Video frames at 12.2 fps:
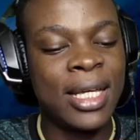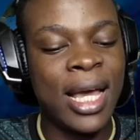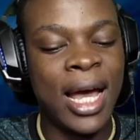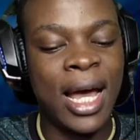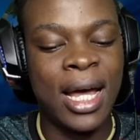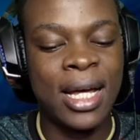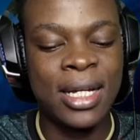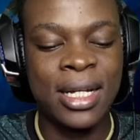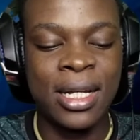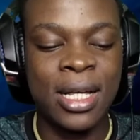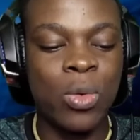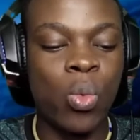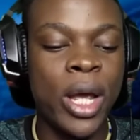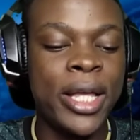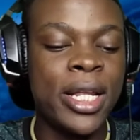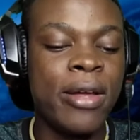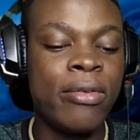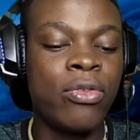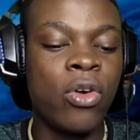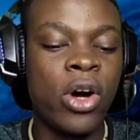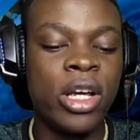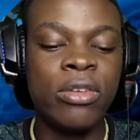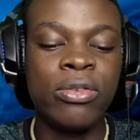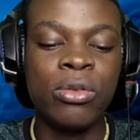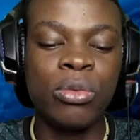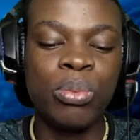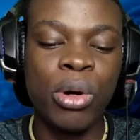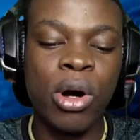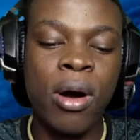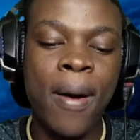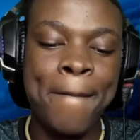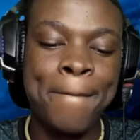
yeah, waiting for eFootball